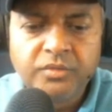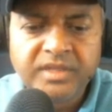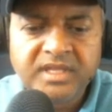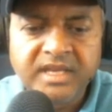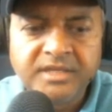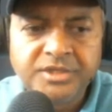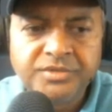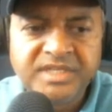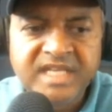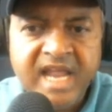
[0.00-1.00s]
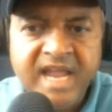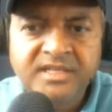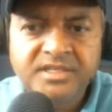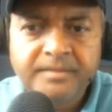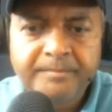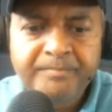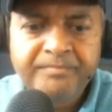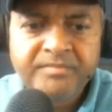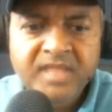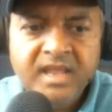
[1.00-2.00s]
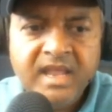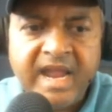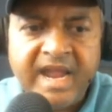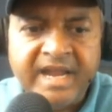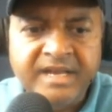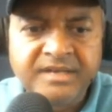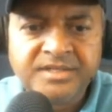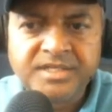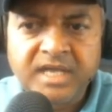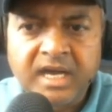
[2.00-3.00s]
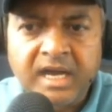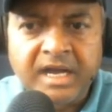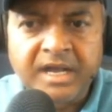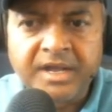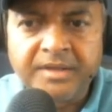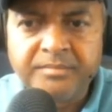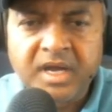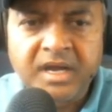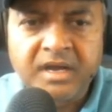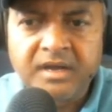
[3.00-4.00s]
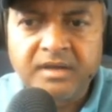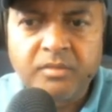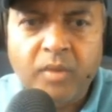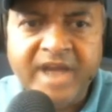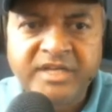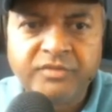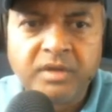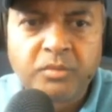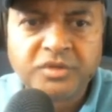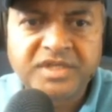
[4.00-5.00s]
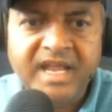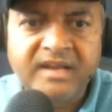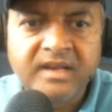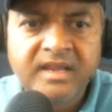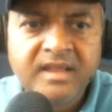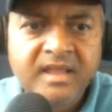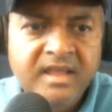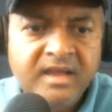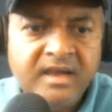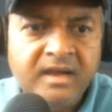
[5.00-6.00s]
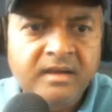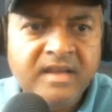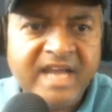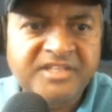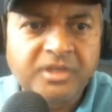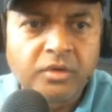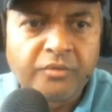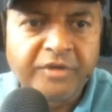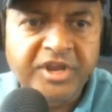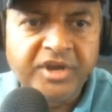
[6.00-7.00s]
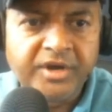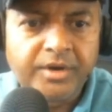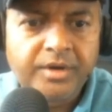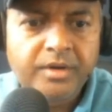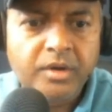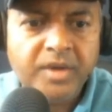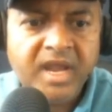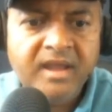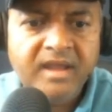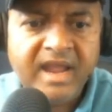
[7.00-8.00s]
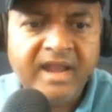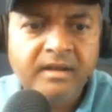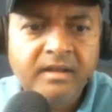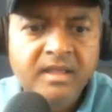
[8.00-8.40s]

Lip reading: with king to d8, and white will most likely castle over here, okay, and